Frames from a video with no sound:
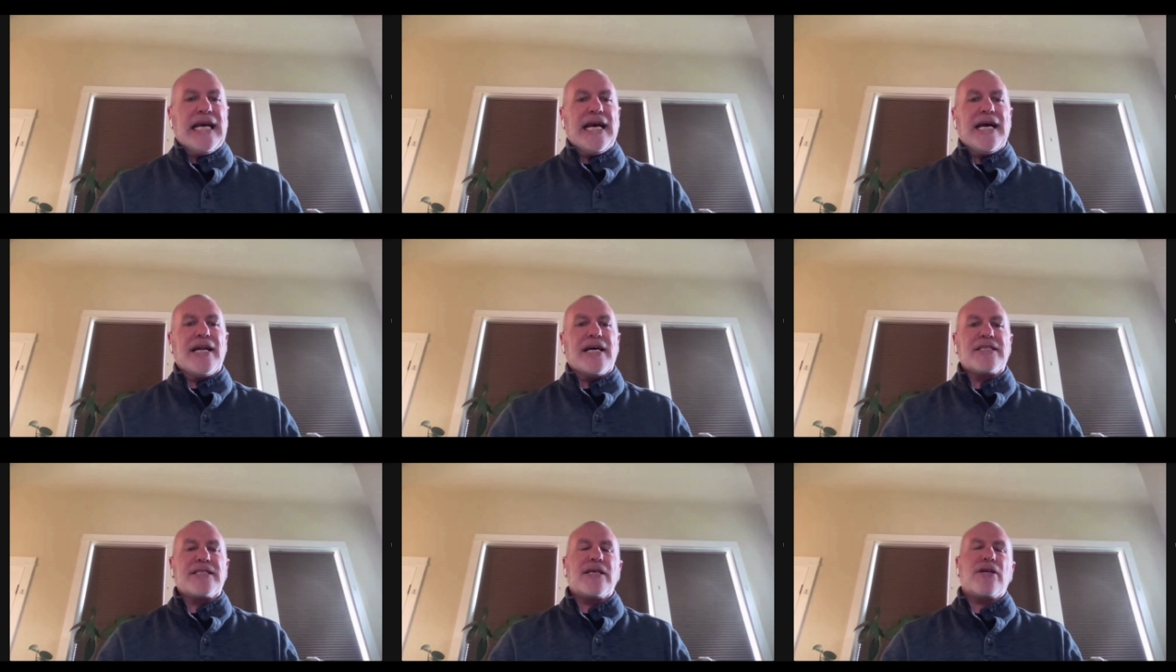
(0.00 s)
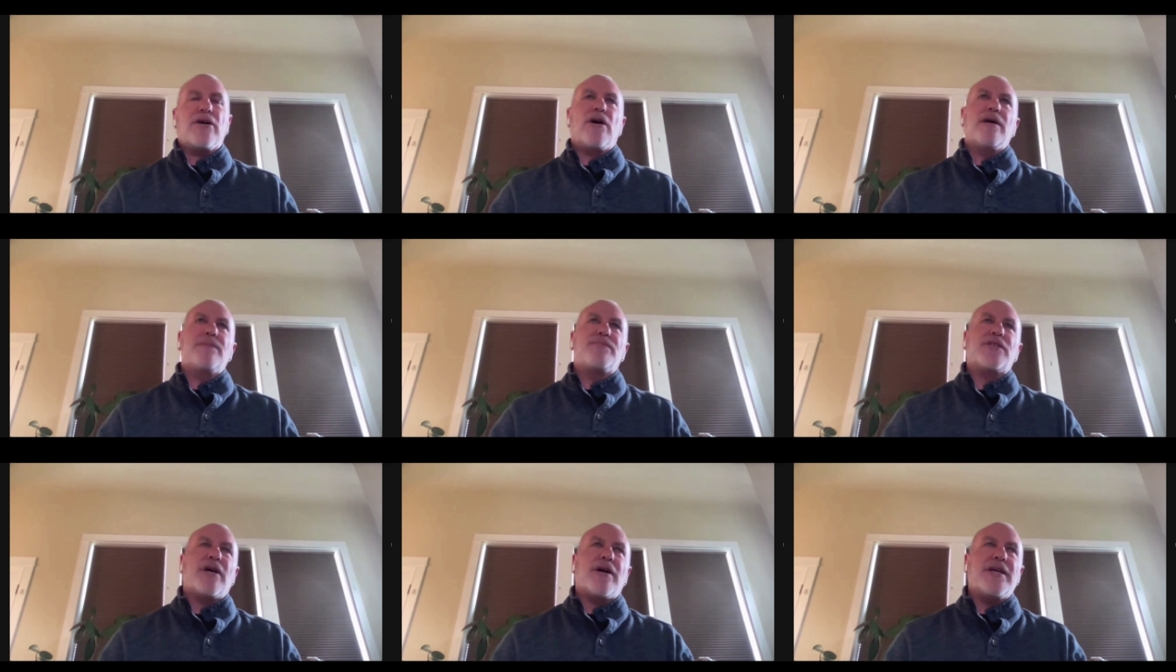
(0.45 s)
And I said, oh,
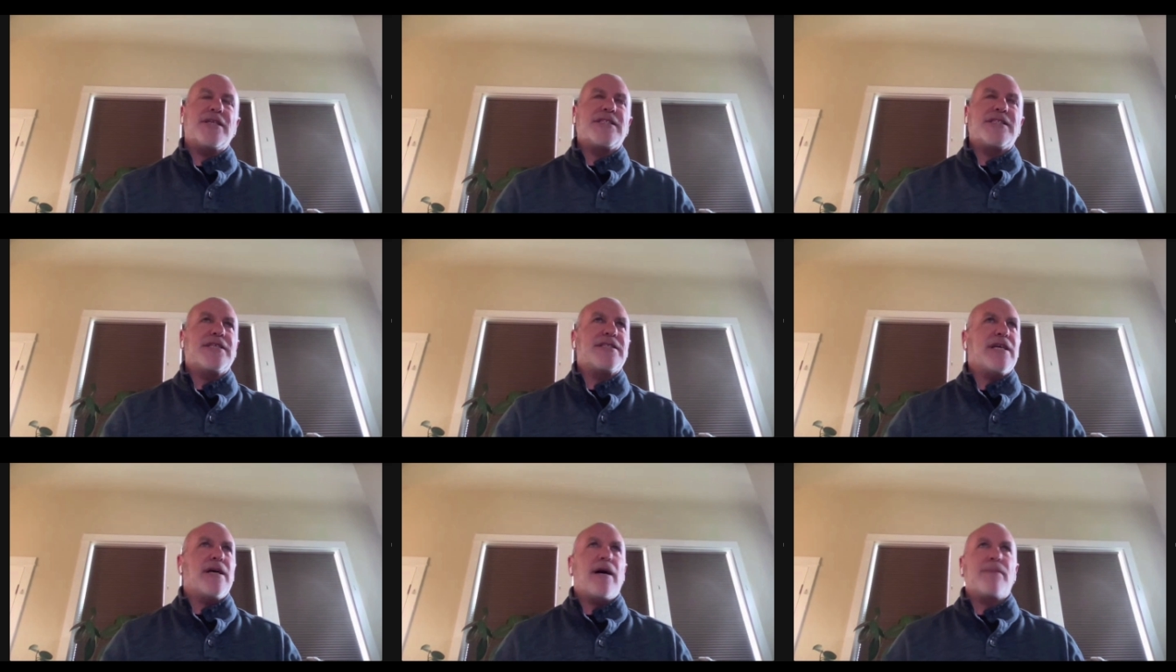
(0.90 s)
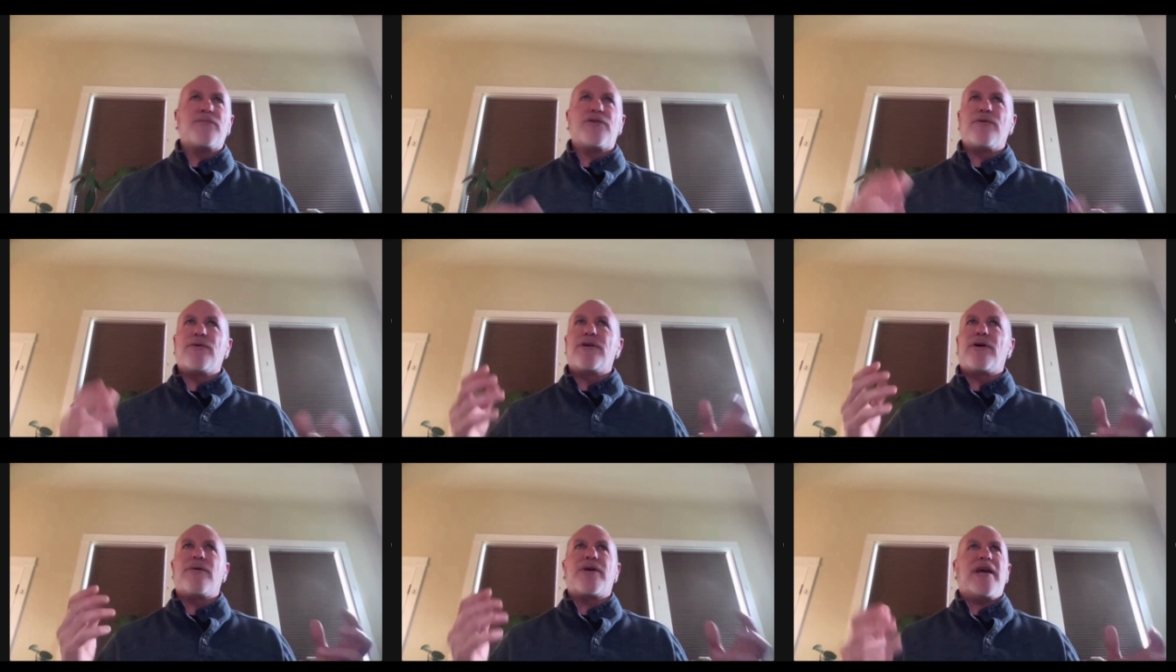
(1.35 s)
I'm sorry, Sensei, I'm
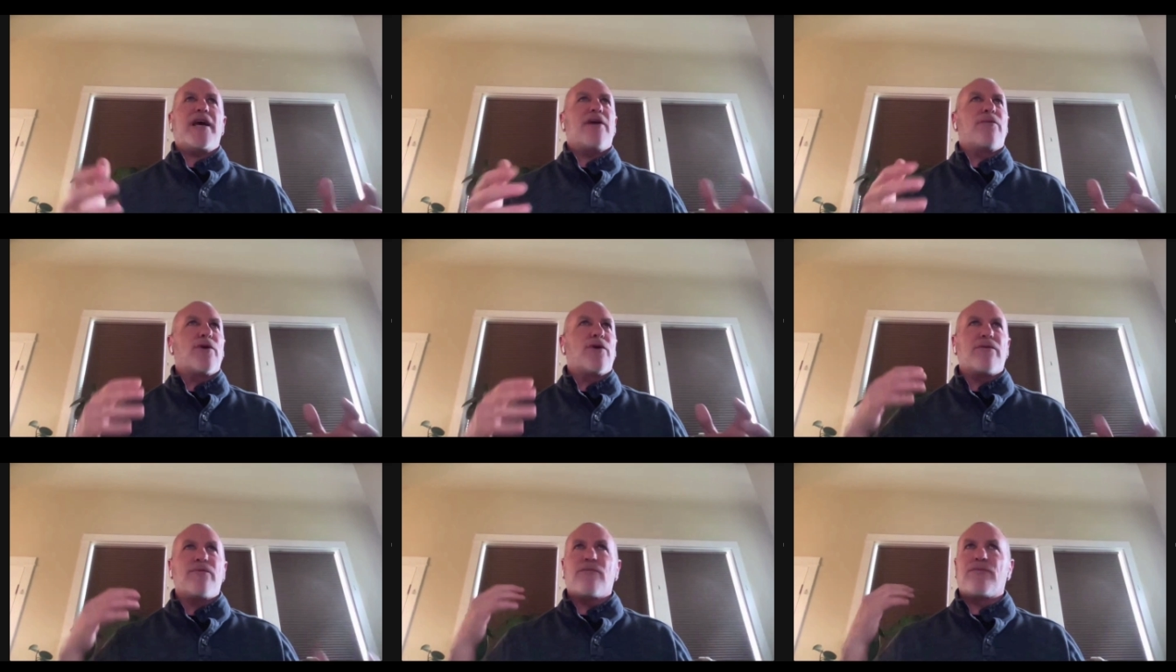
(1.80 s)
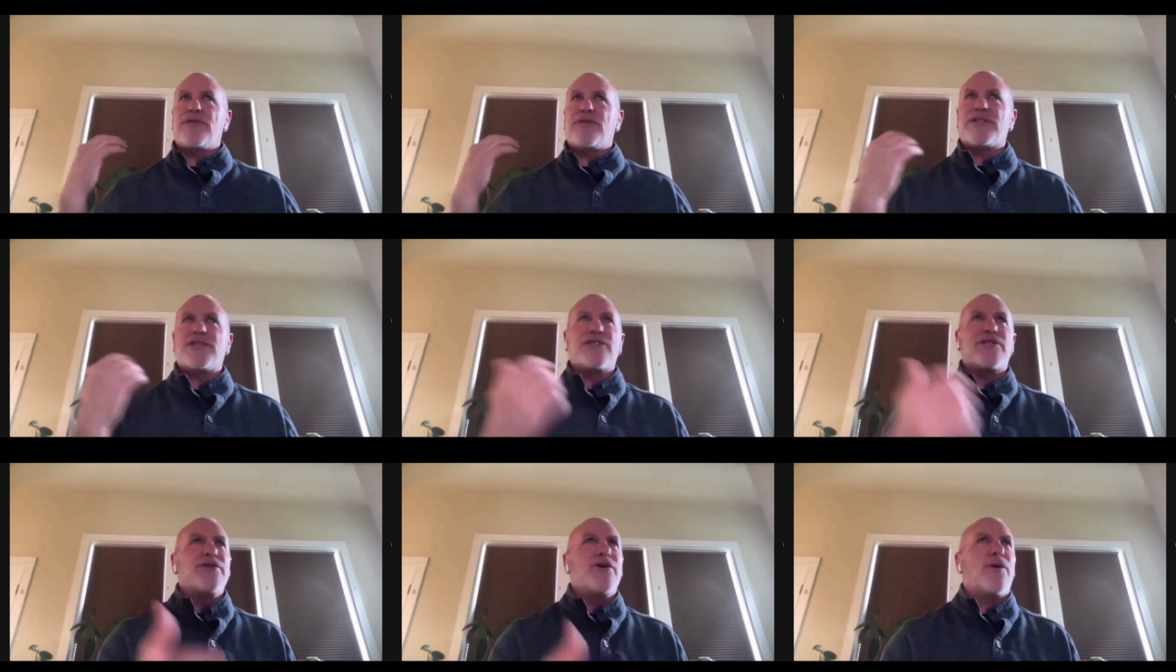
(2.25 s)
doing okay.
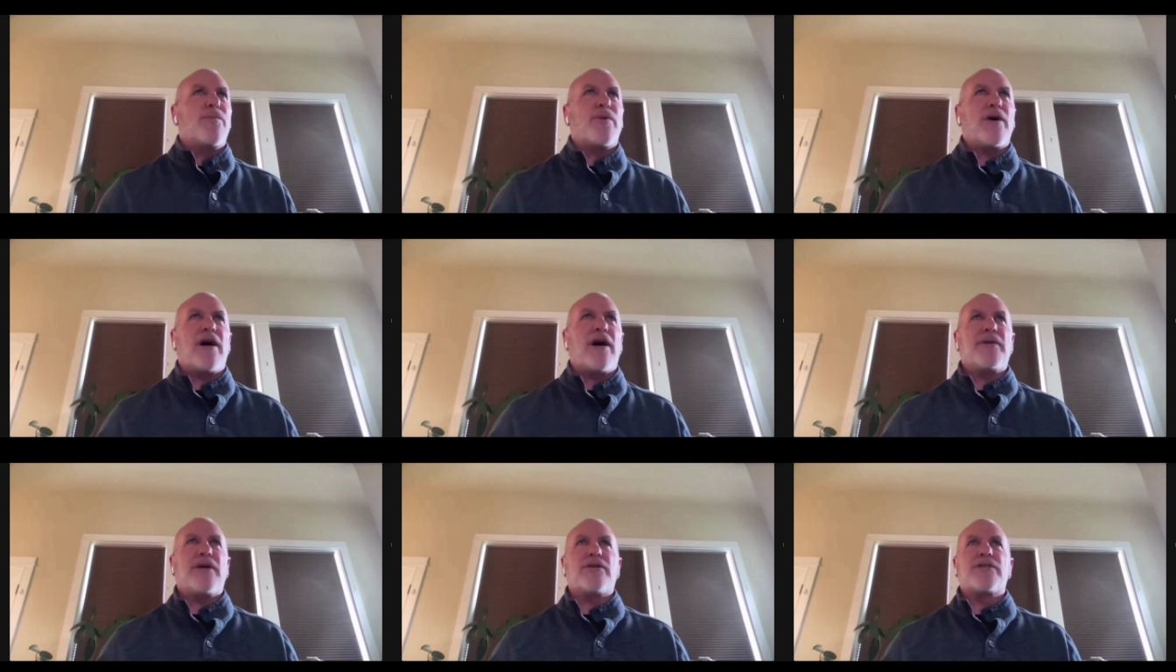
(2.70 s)
This is no problem.